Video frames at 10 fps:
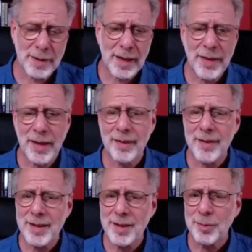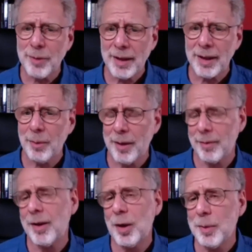And I think this is really what
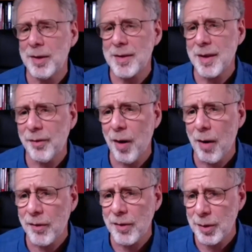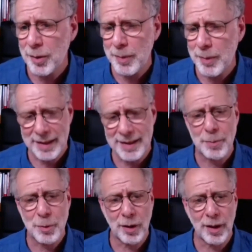humans evolved to be
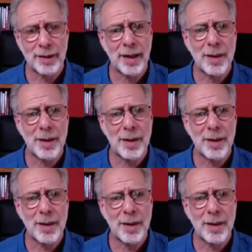exceptional at. And